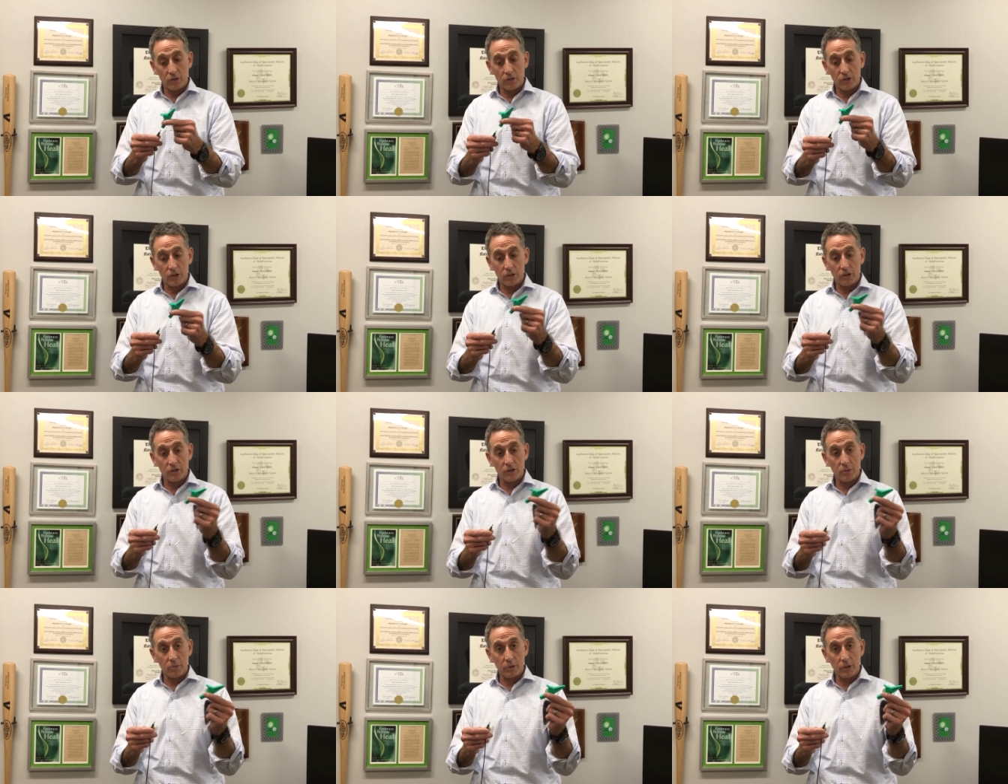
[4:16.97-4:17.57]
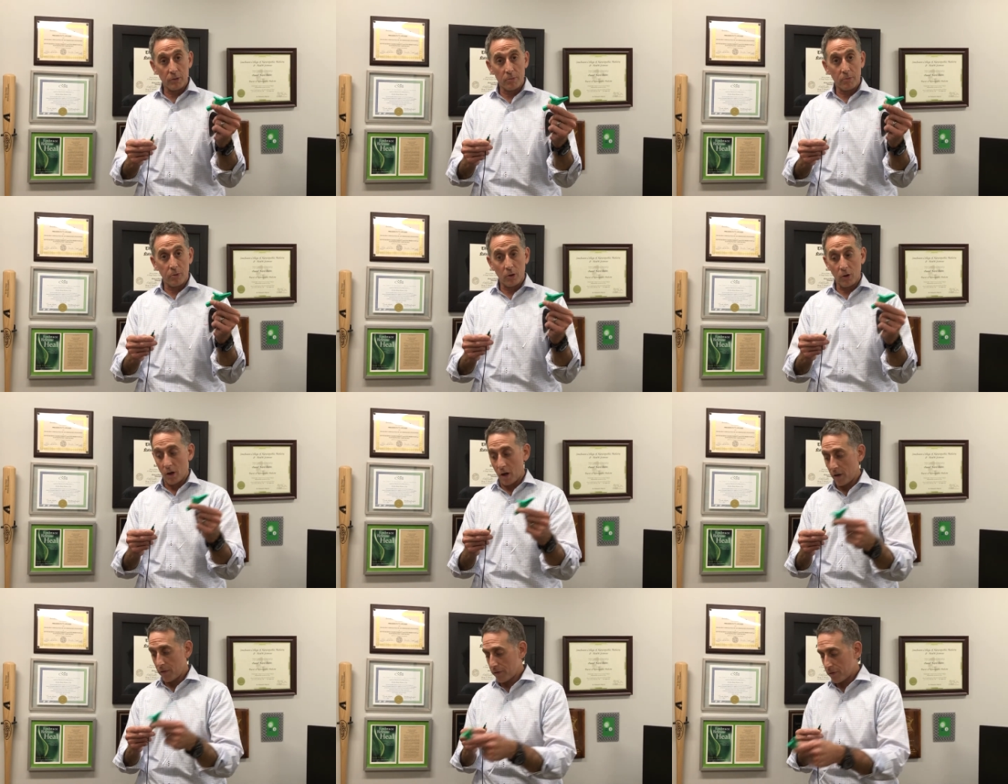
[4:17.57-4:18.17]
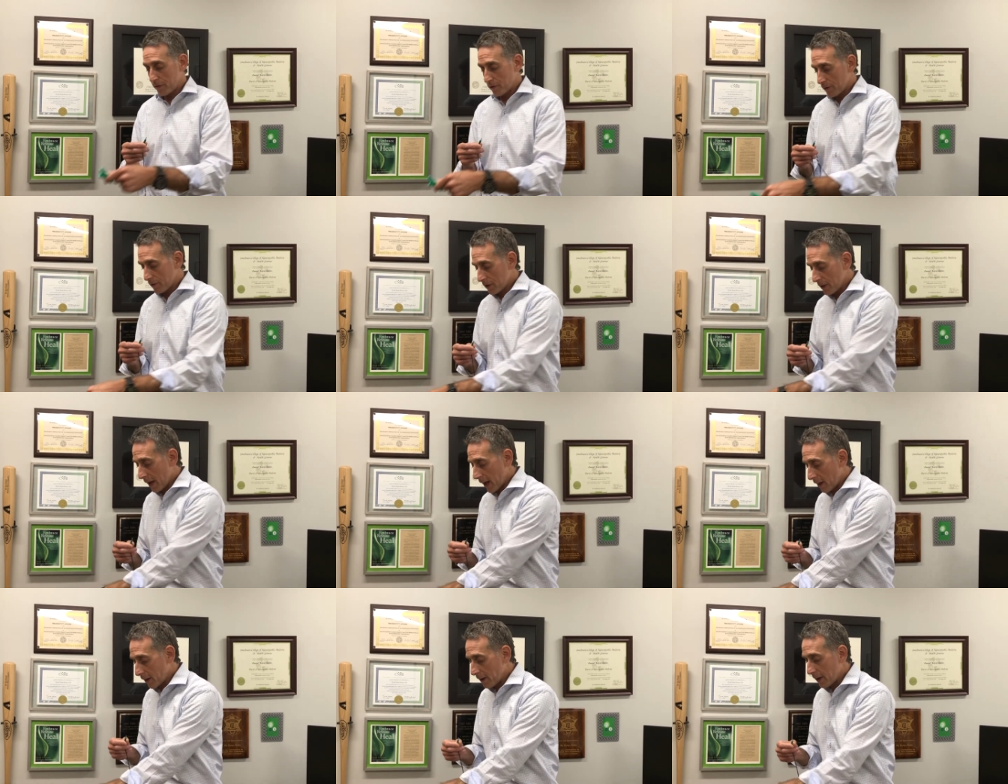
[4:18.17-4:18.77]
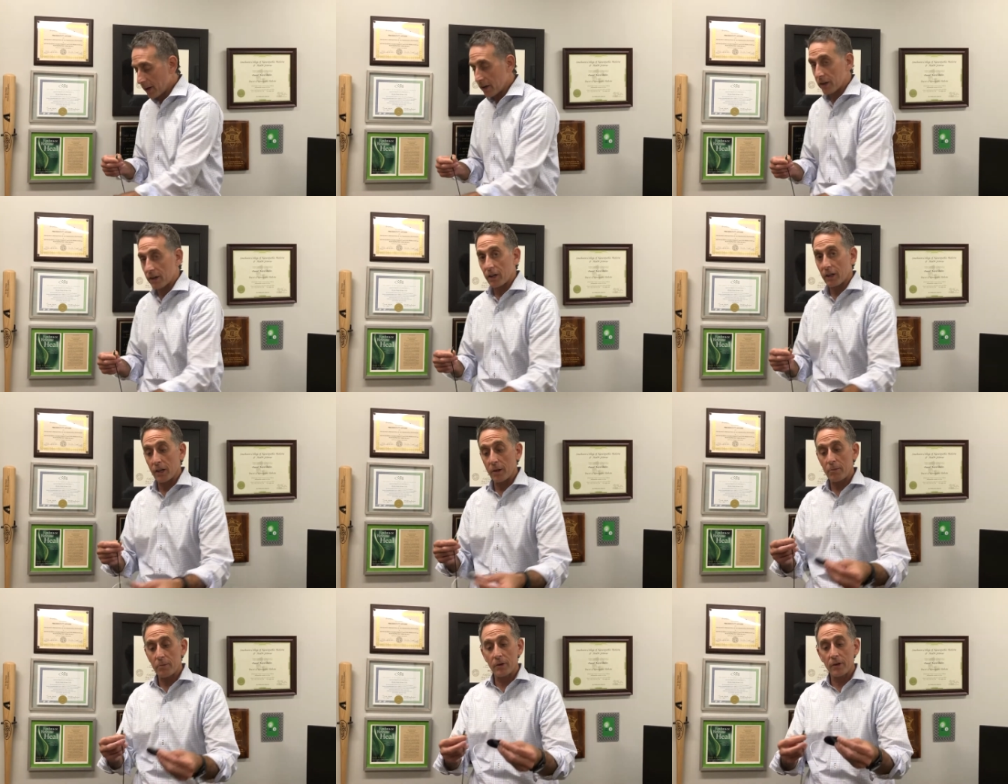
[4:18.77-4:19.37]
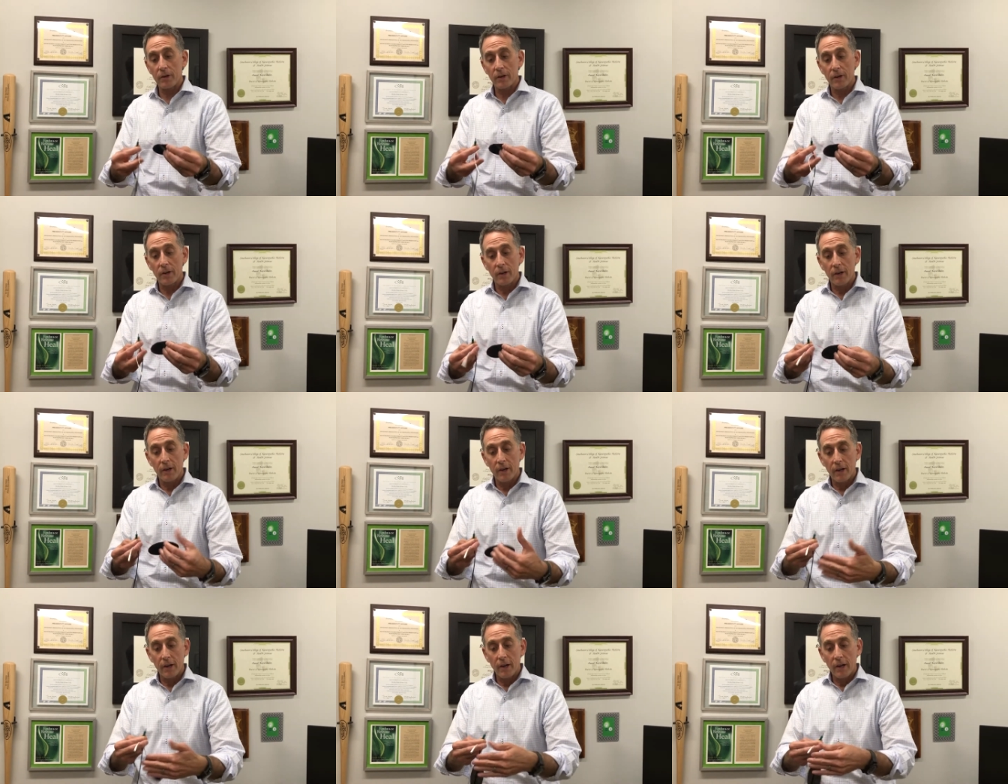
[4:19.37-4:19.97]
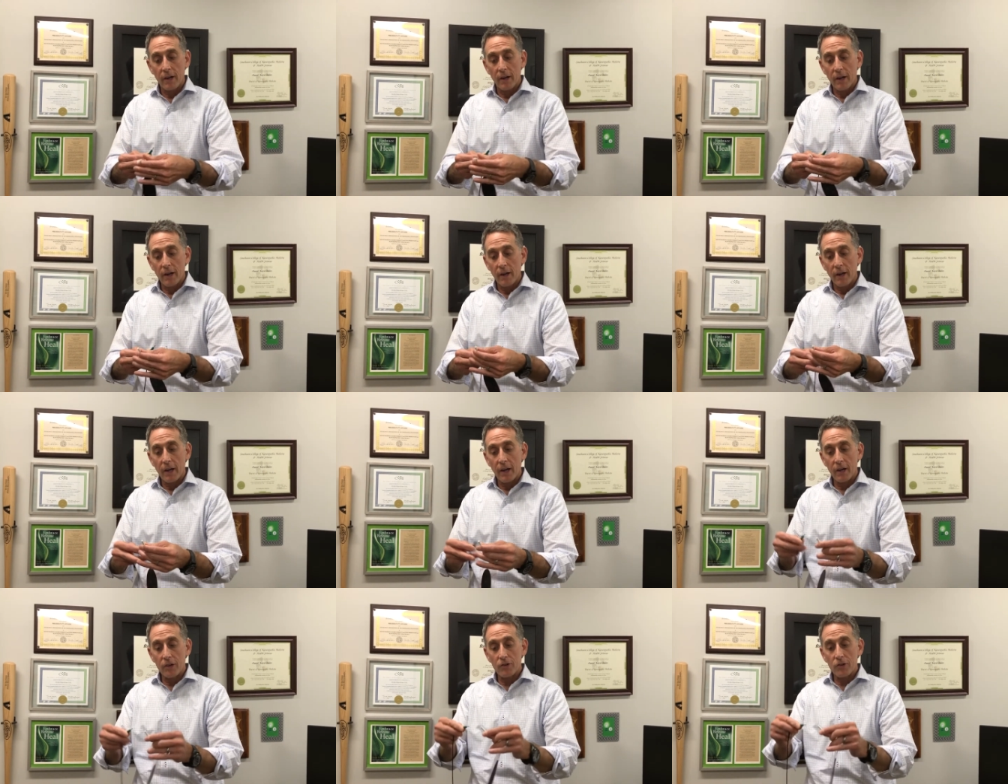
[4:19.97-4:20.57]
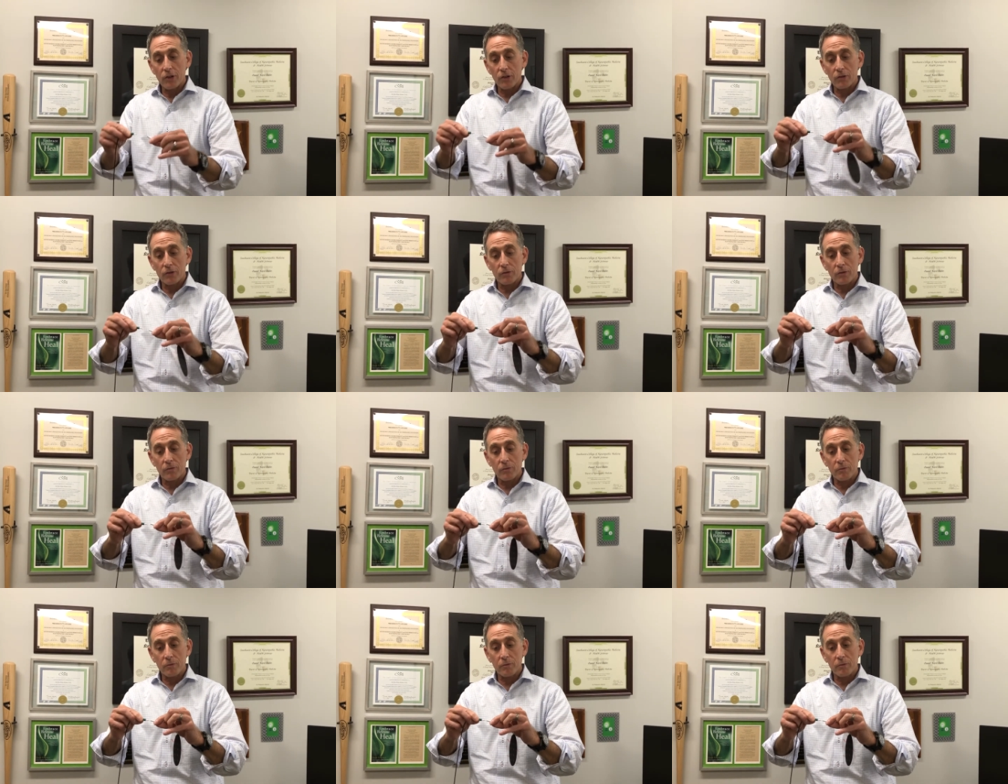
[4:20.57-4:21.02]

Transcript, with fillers: You could simply pull off the alligator clip and just